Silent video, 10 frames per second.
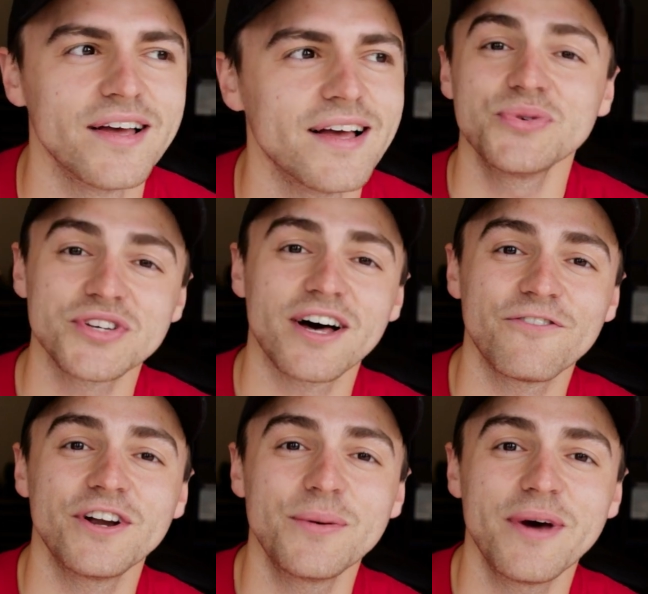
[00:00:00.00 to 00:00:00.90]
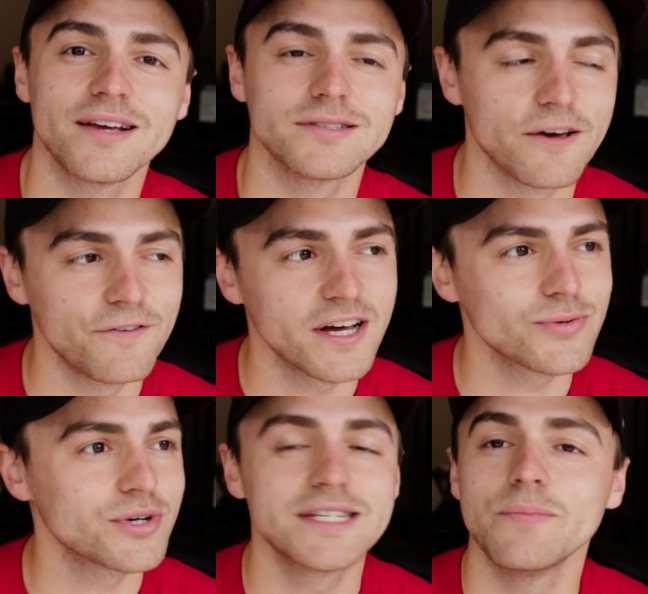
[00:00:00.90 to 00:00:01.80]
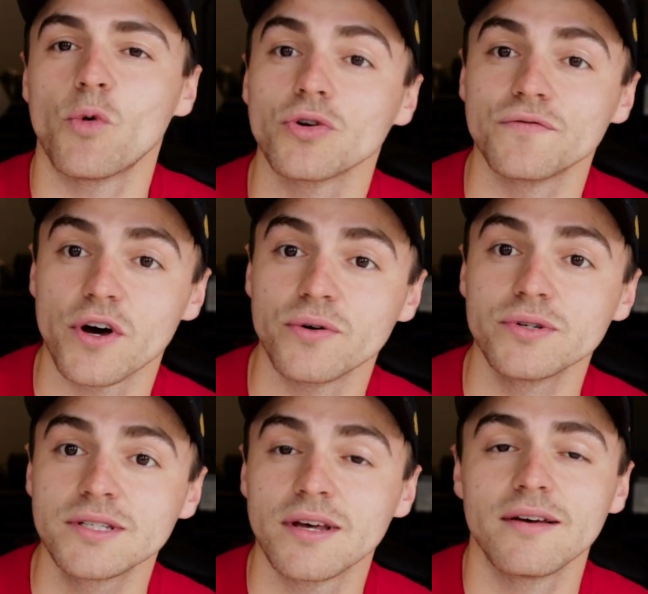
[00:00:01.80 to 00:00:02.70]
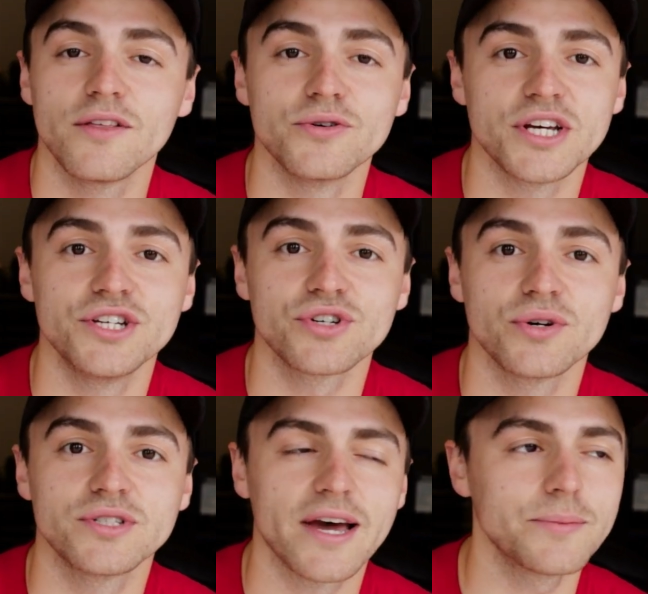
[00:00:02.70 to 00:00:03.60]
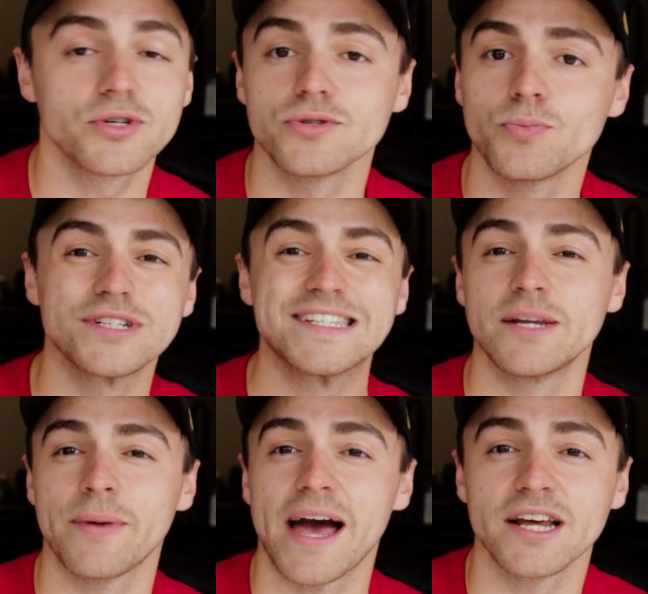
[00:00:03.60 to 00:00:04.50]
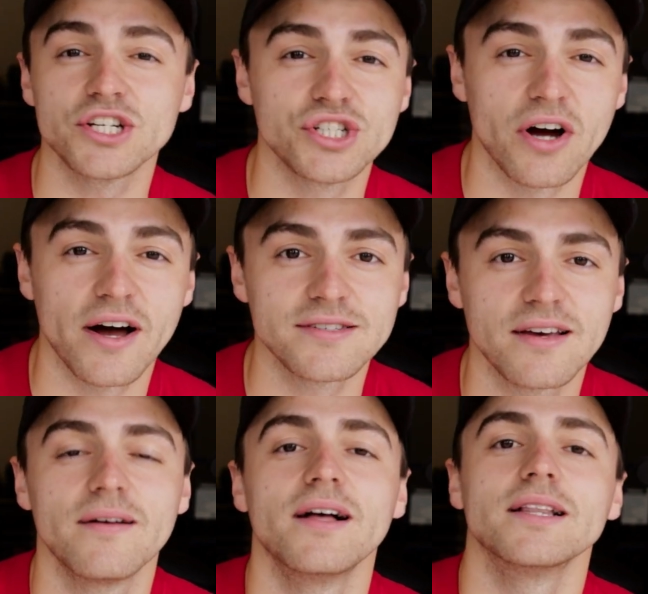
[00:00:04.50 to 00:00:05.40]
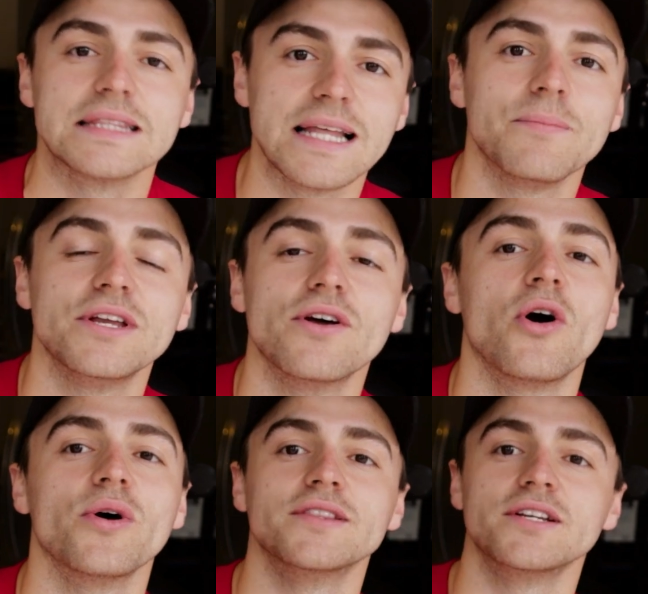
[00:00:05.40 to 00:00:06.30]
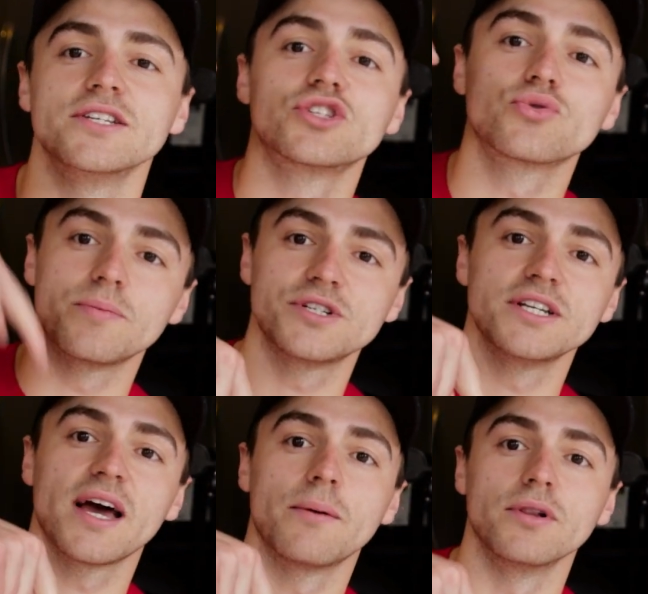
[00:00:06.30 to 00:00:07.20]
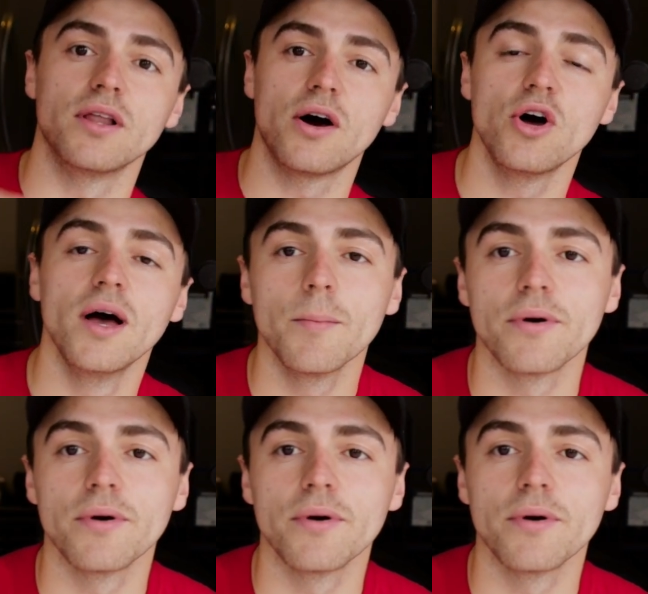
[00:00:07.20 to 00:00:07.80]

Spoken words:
It was a lot of fun to make. If you guys want to see more of those intro types, those more cinematic shots, let me know in the description down below.